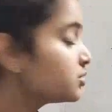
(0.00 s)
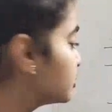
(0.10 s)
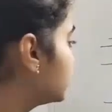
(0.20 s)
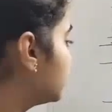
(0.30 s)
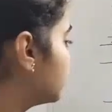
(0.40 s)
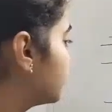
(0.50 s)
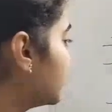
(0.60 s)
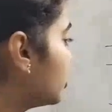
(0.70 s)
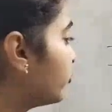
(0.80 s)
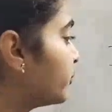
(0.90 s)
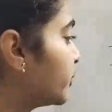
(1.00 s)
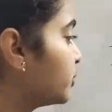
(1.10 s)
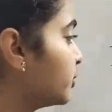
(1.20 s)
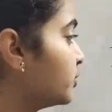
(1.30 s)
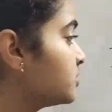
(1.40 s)
So the number of
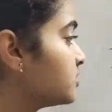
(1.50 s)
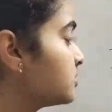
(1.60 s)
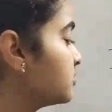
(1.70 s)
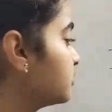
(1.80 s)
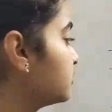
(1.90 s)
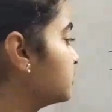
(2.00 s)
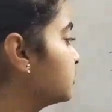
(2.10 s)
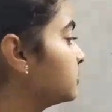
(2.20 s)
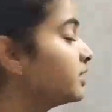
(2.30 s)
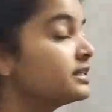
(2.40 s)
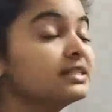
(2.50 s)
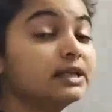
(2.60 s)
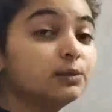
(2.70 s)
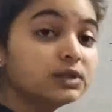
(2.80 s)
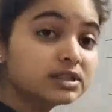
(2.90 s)
protons is
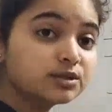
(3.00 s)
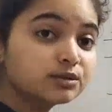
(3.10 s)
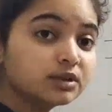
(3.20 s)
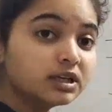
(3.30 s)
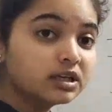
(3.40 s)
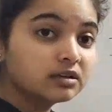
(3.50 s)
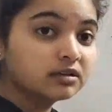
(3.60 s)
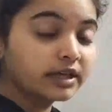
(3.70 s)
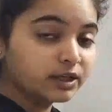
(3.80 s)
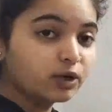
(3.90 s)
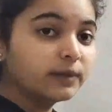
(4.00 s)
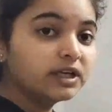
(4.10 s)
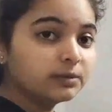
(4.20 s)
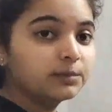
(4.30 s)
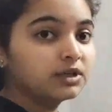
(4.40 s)
equals to the
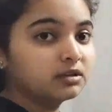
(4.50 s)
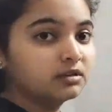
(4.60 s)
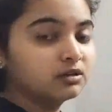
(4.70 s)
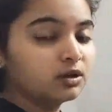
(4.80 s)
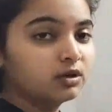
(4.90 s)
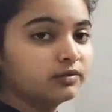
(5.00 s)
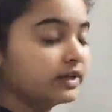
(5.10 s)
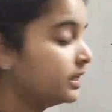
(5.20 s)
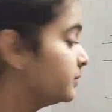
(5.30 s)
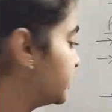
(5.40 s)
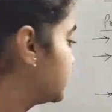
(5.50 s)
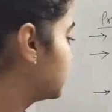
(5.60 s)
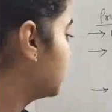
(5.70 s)
atomic number of an element.